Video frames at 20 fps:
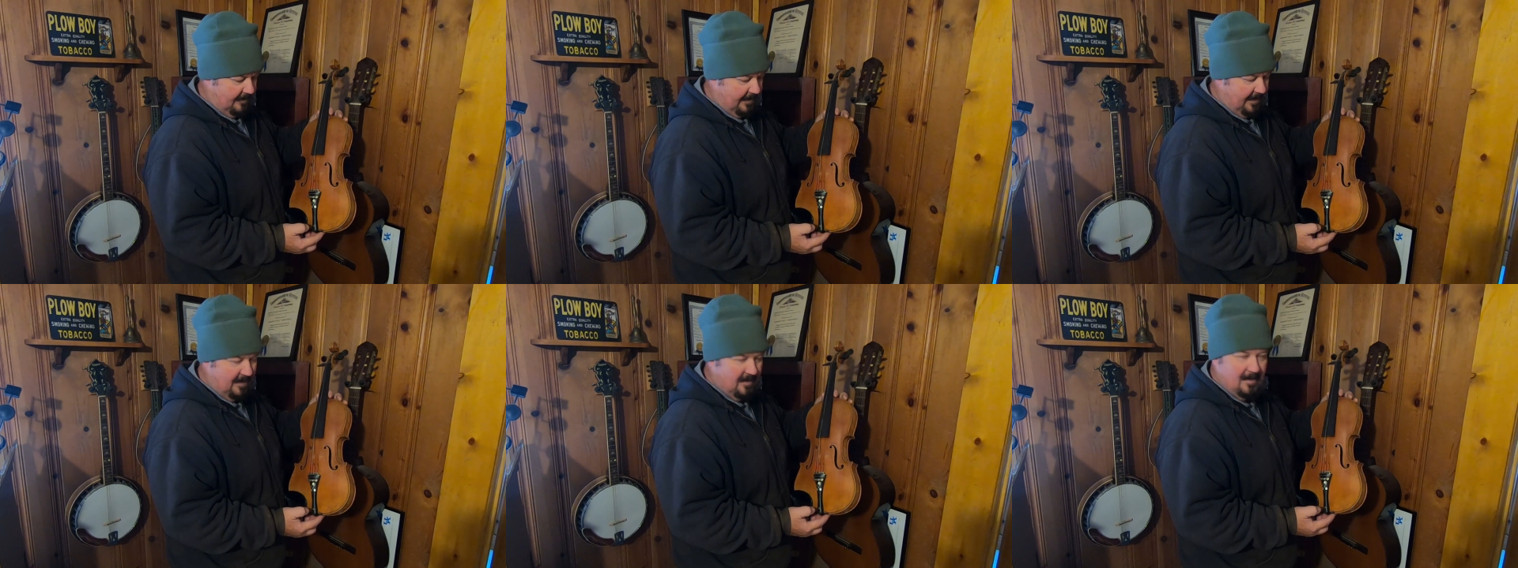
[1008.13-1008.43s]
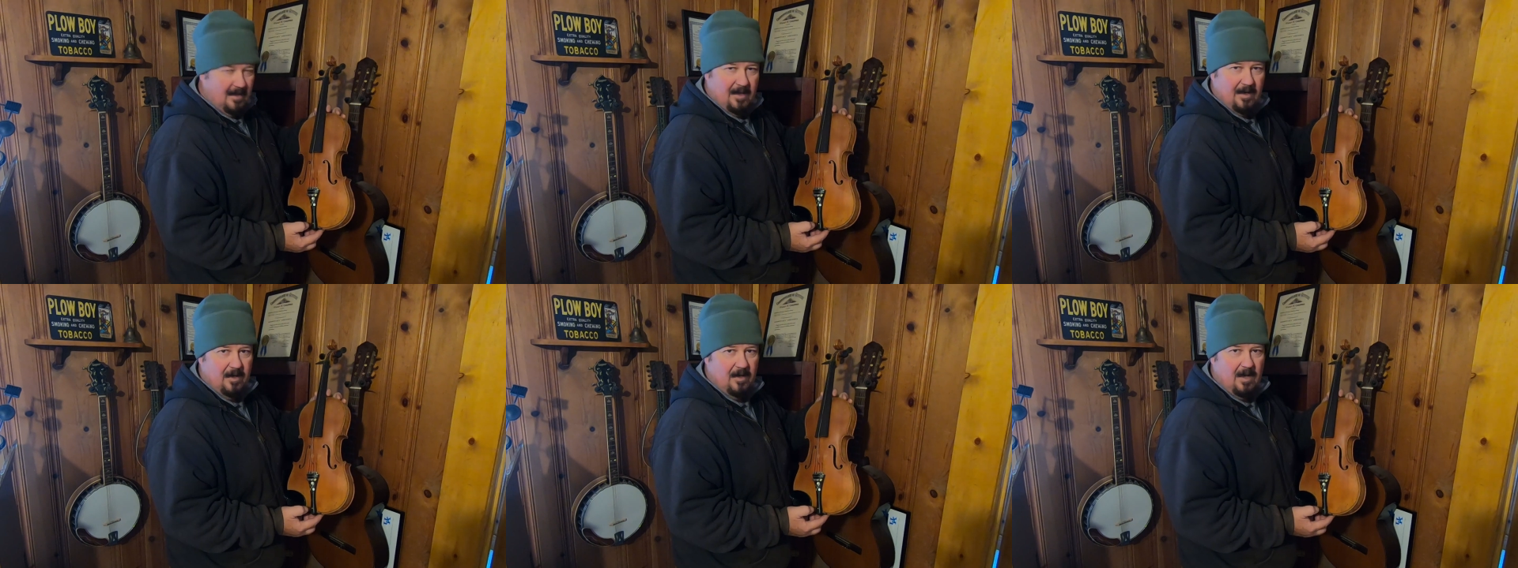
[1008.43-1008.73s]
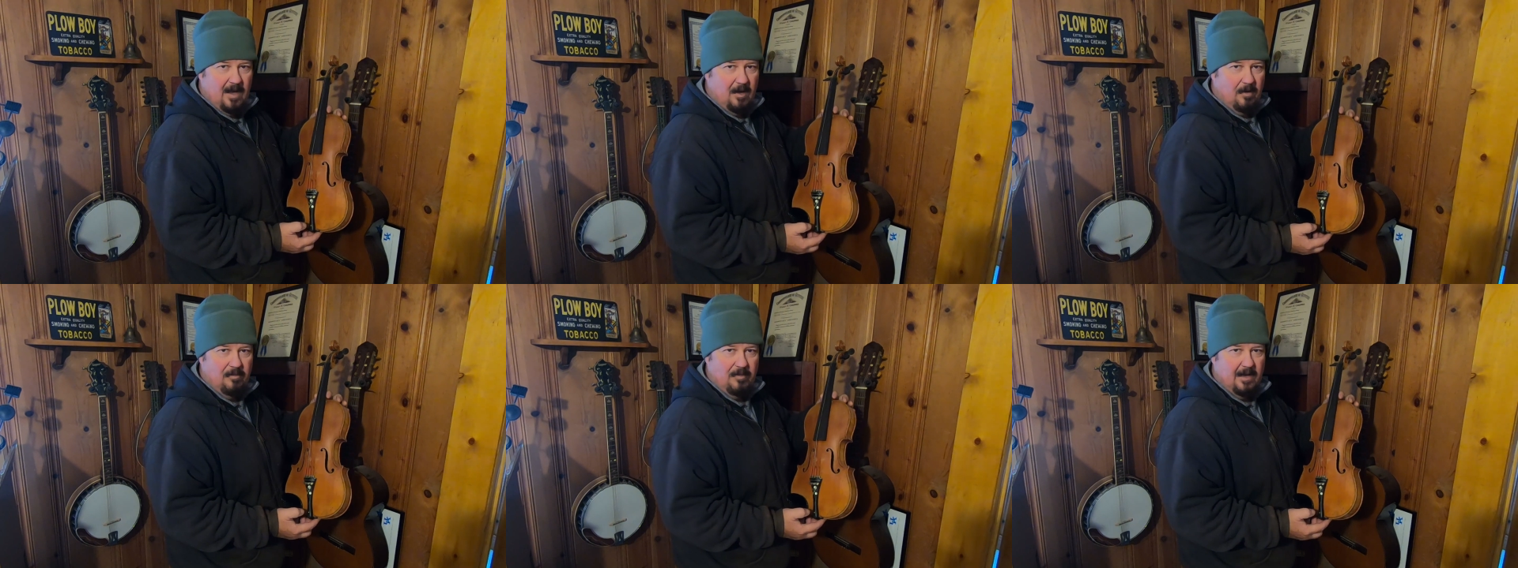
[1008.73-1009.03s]
It's not.
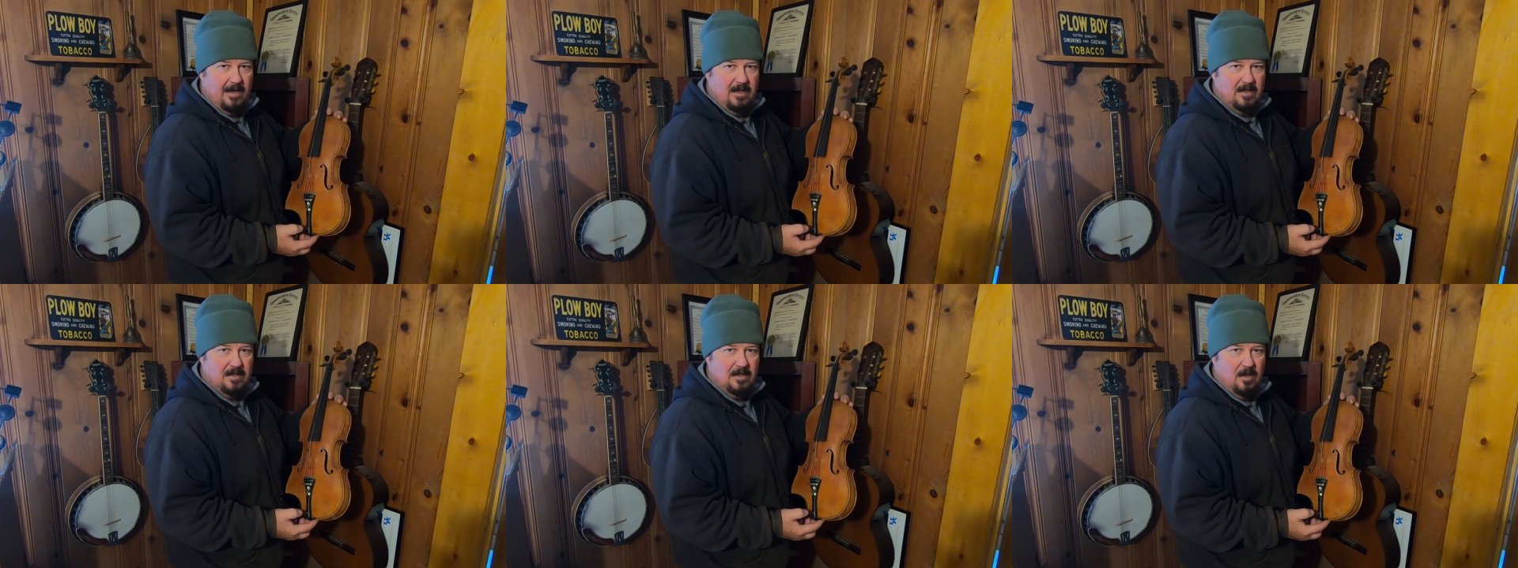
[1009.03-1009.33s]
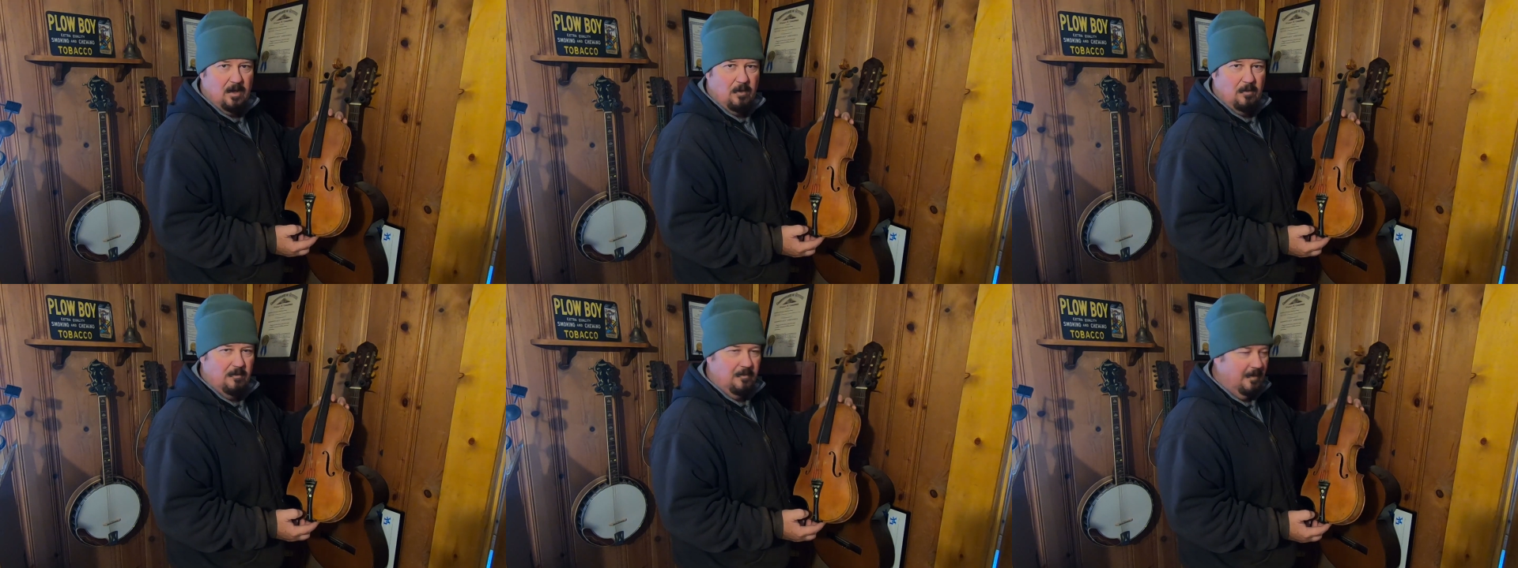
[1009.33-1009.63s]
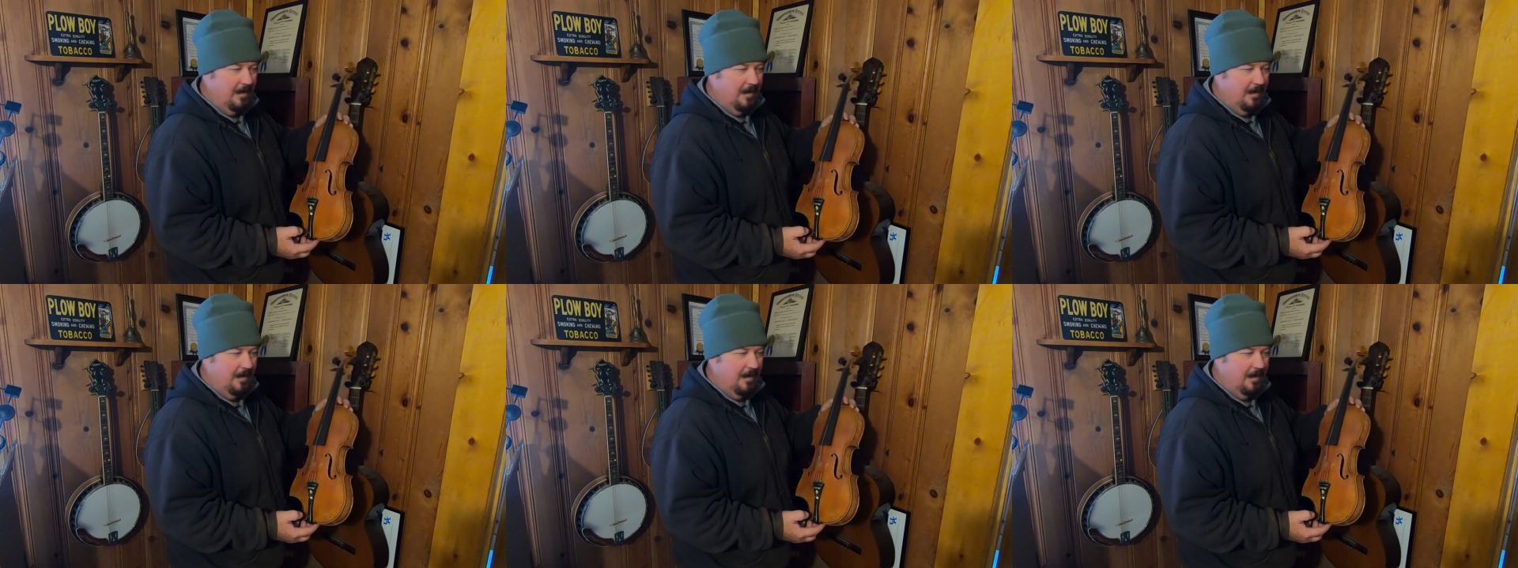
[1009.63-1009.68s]
I don't think it's an old